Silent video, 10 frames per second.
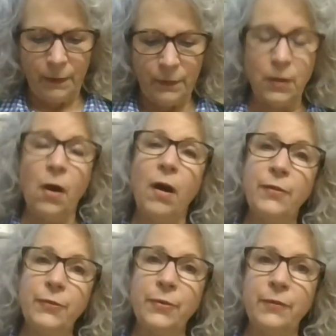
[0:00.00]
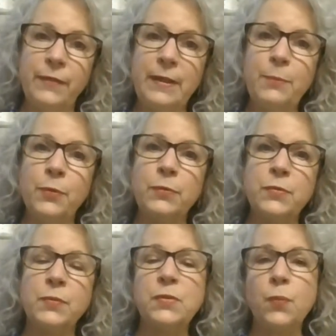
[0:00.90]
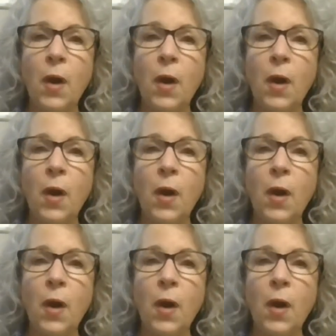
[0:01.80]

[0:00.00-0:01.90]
The author of Hebrews was